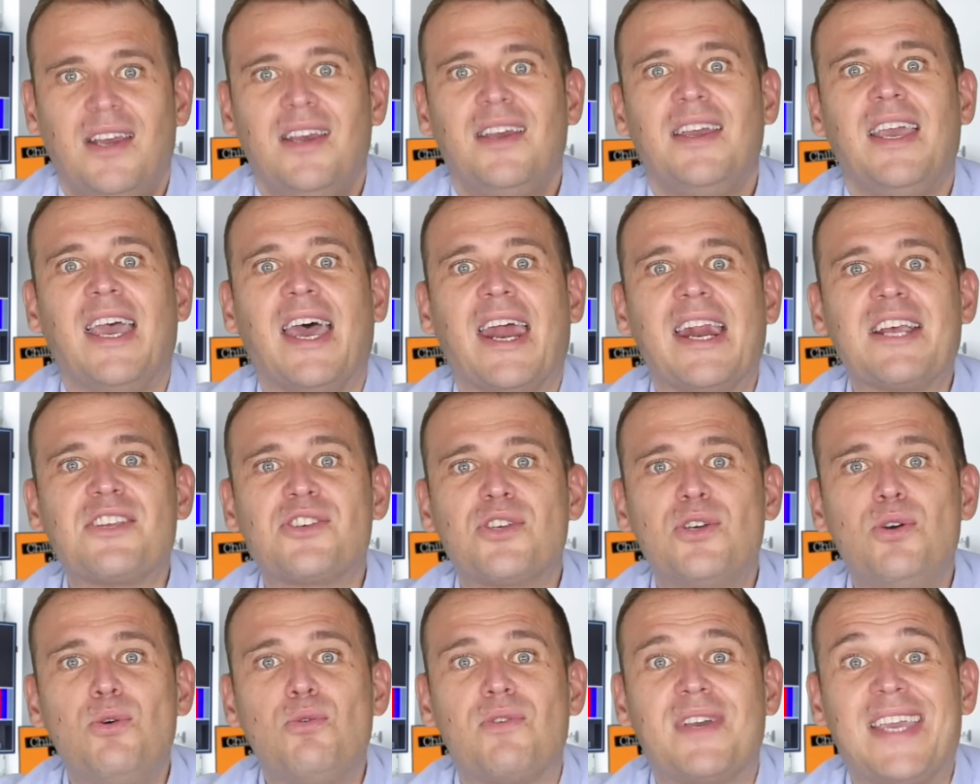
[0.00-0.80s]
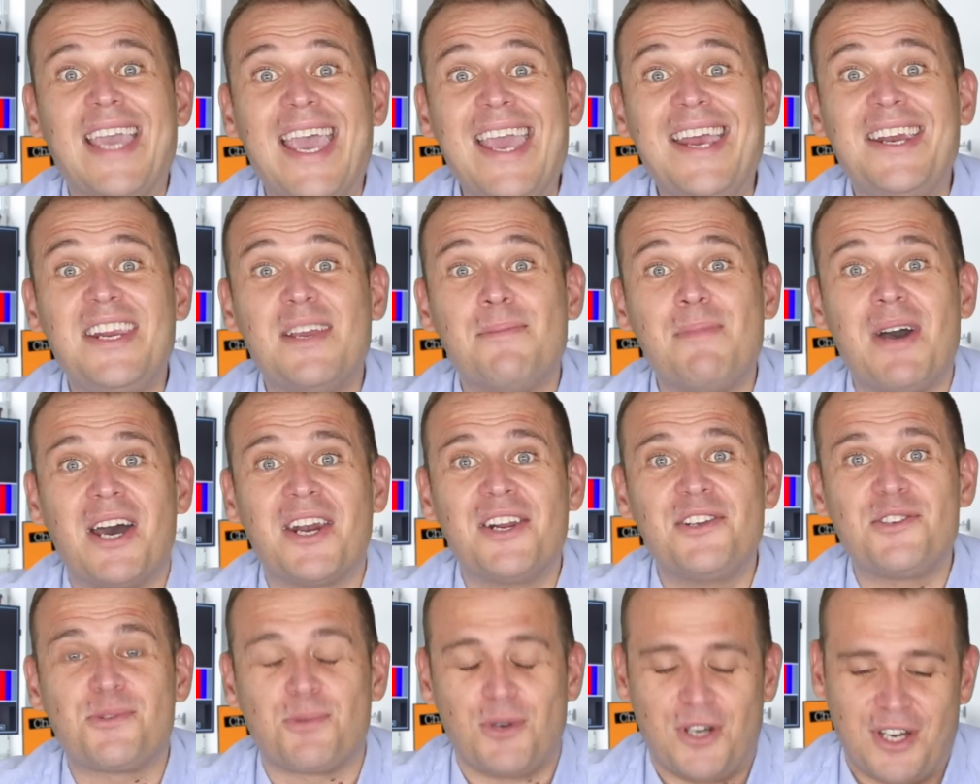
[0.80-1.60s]
Yeah, that's called getting your
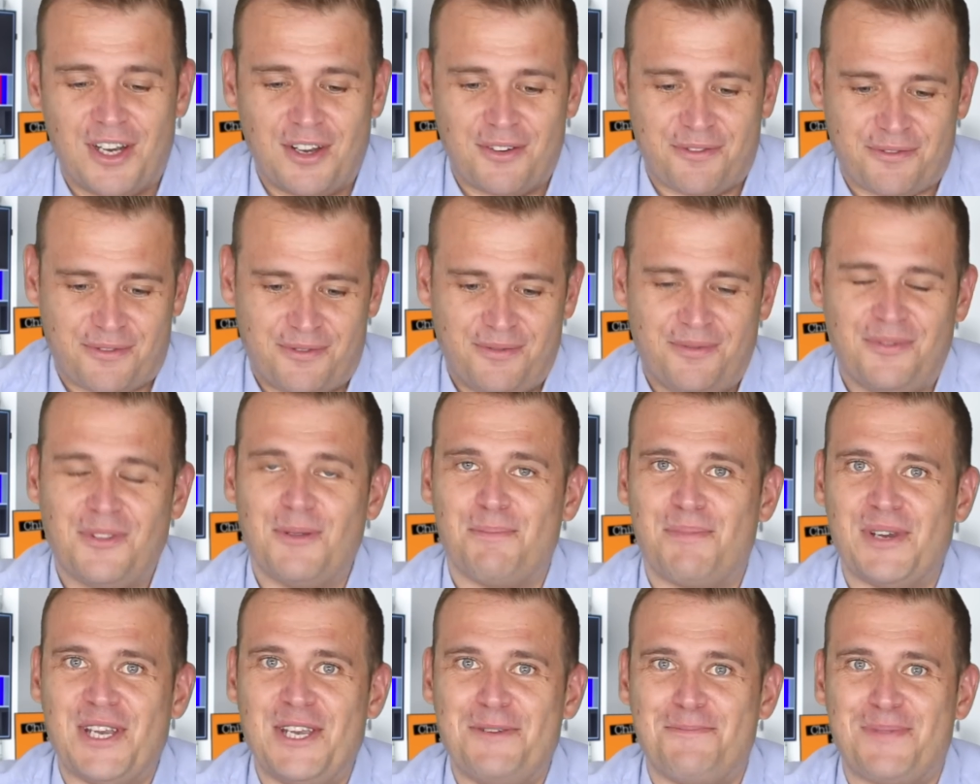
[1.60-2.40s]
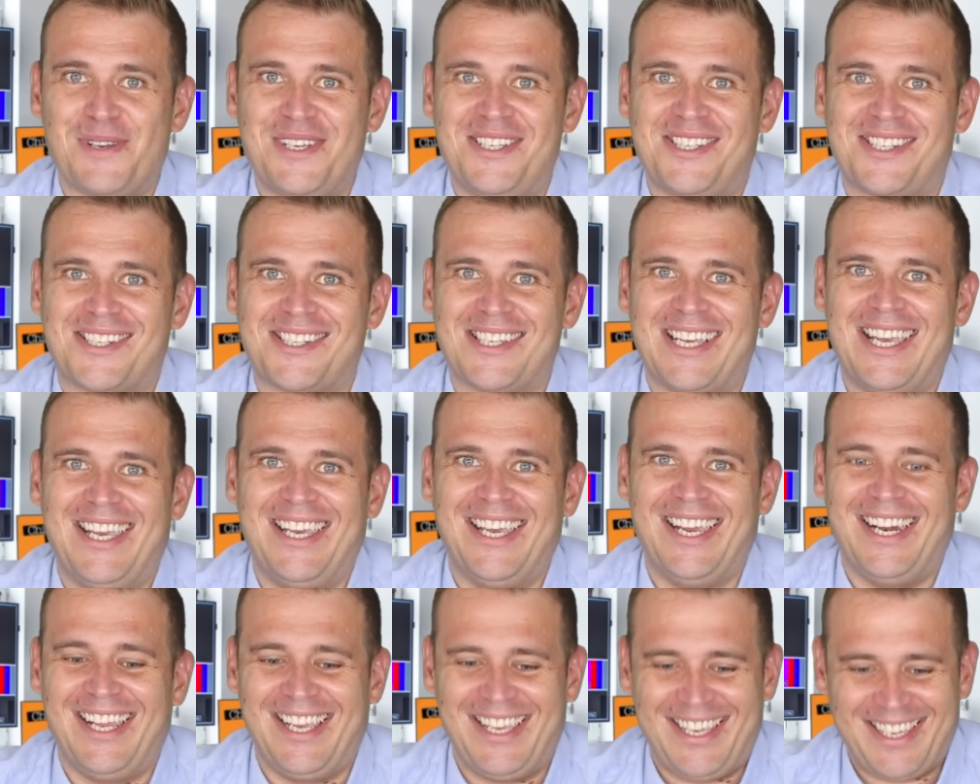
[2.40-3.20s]
money's worth, the
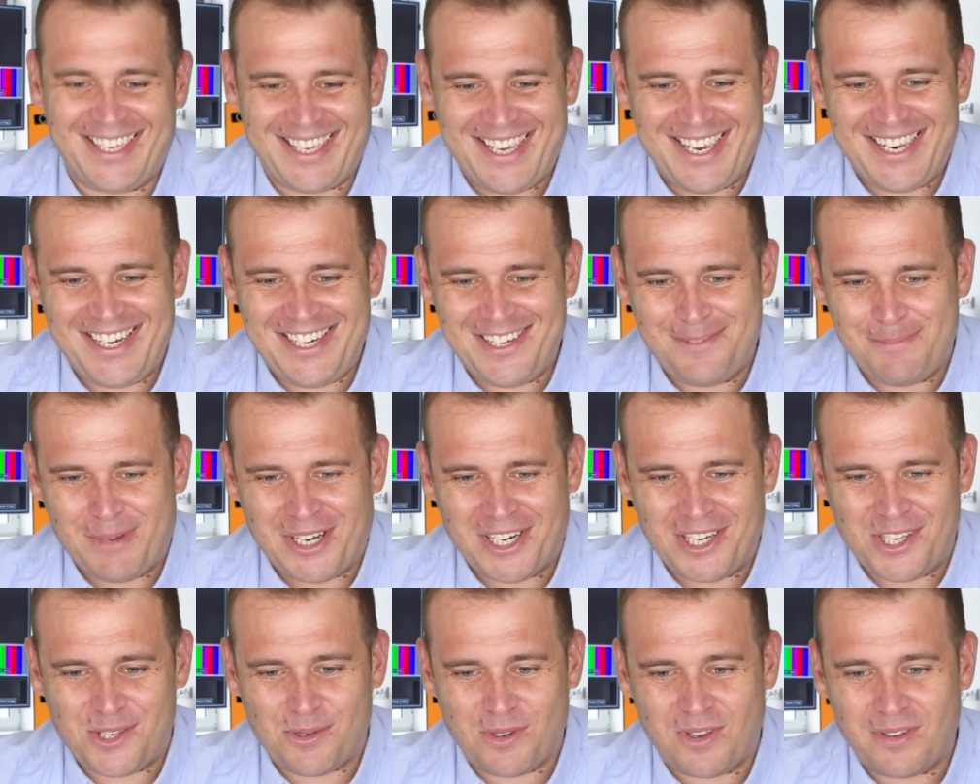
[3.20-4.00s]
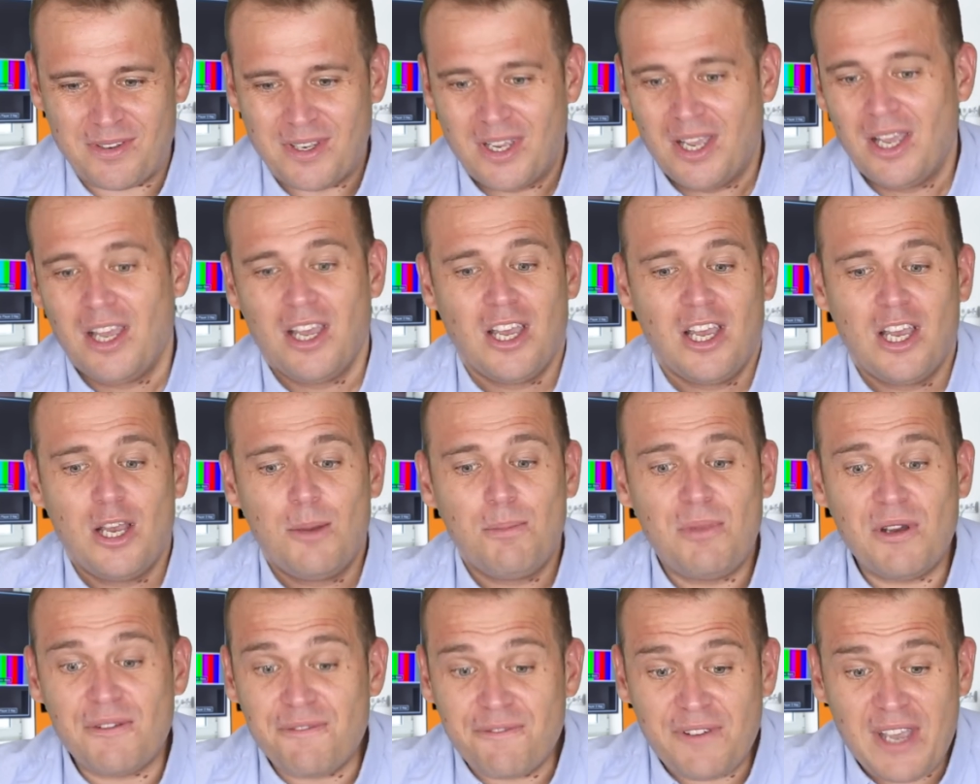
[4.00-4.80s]
BBC, getting your money's worth.
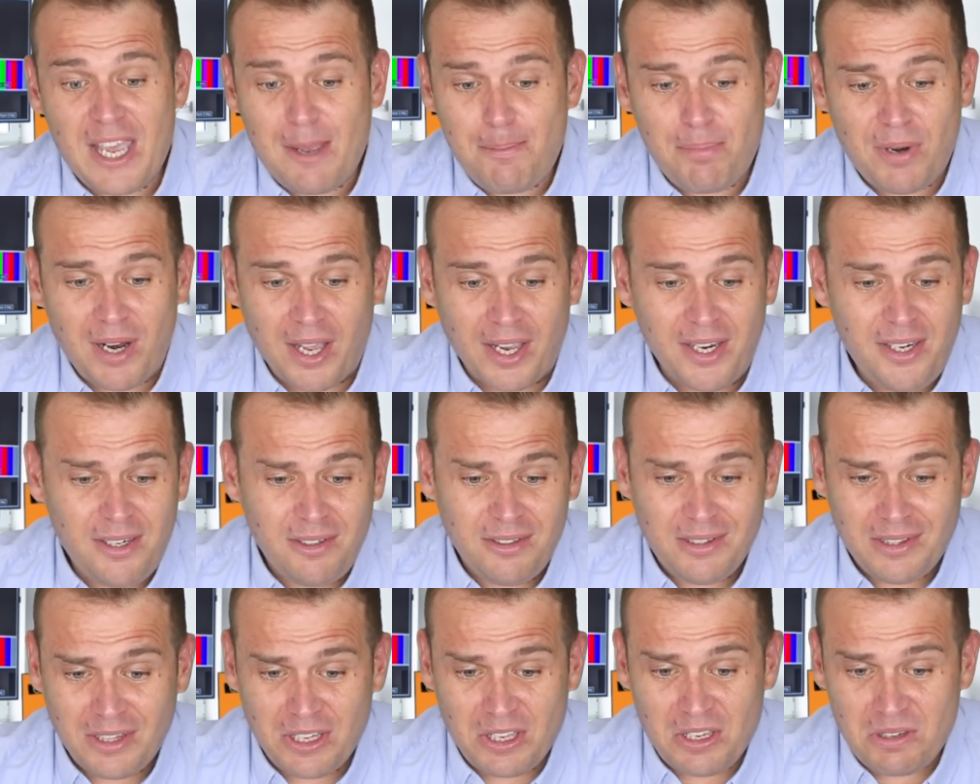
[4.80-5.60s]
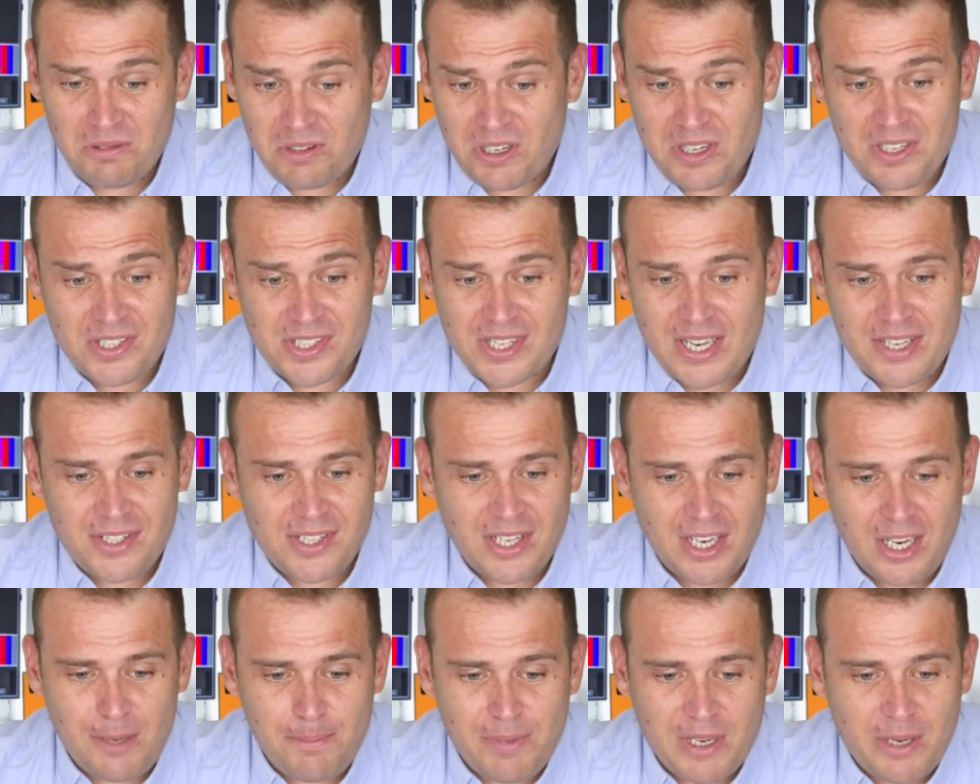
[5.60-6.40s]
But fair play, it says
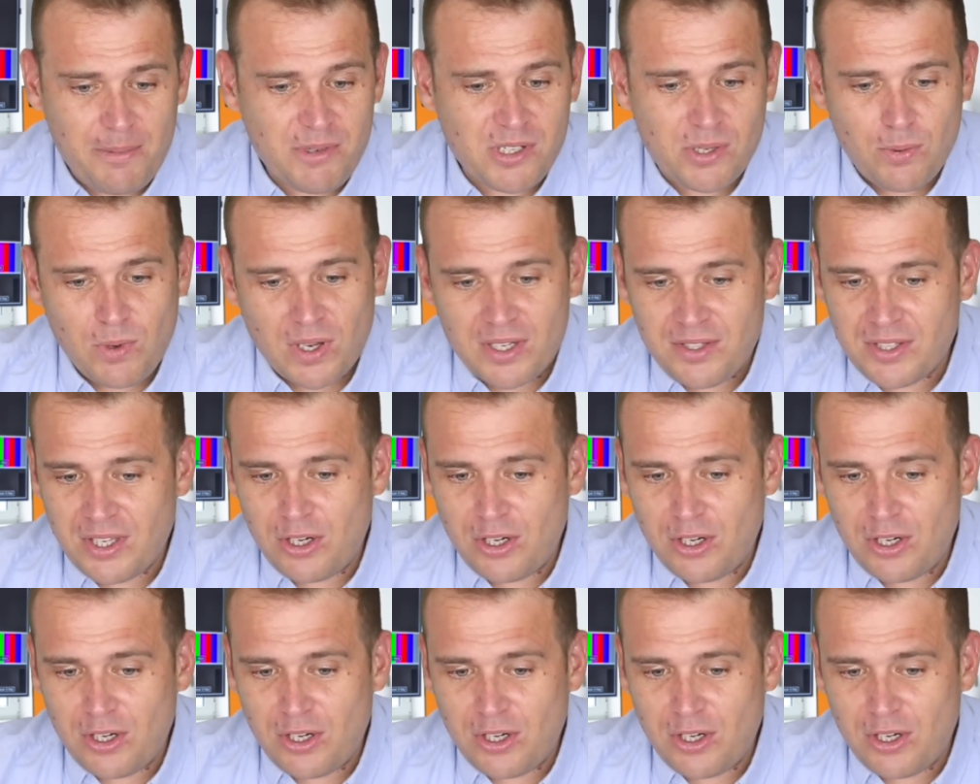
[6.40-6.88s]
here, BBC One